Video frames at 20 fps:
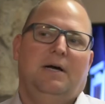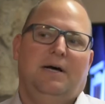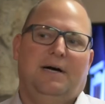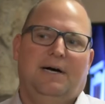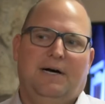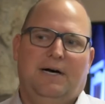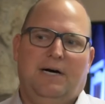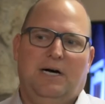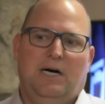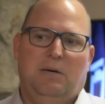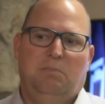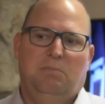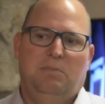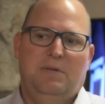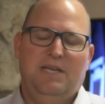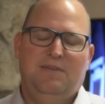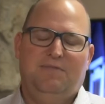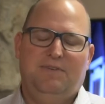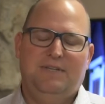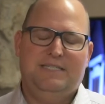
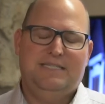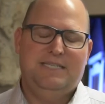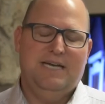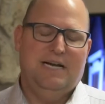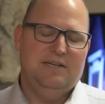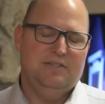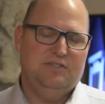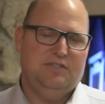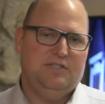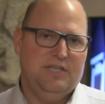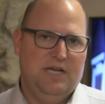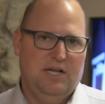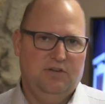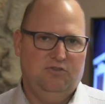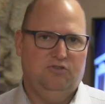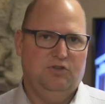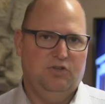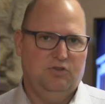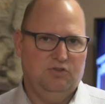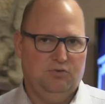Um, if it does
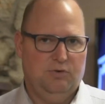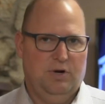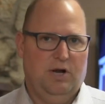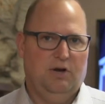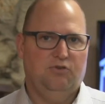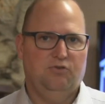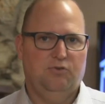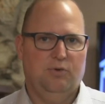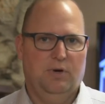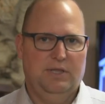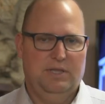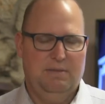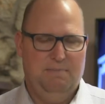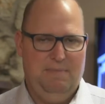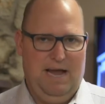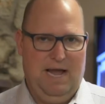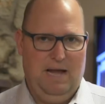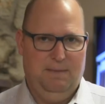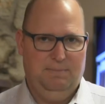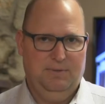touch the structure on the
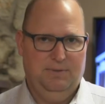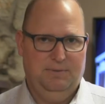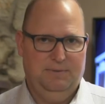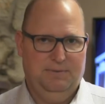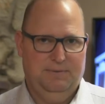map,